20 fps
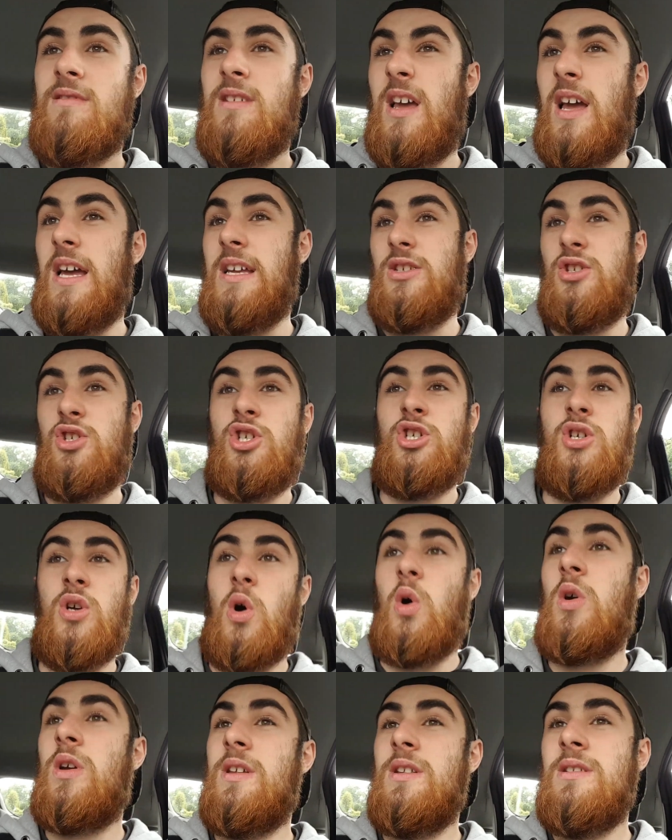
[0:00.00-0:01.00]
It's
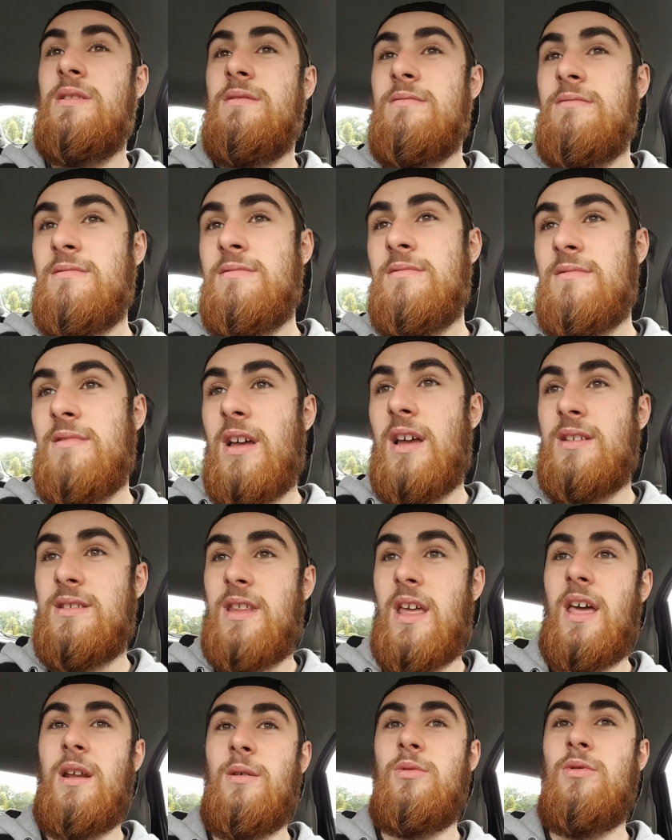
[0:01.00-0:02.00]
shocking. It's
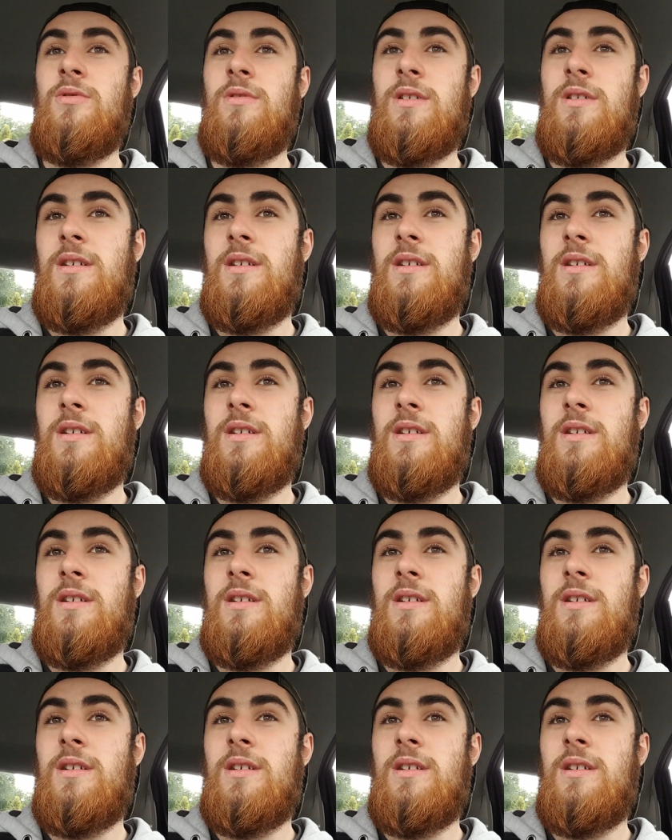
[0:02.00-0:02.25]
terrible.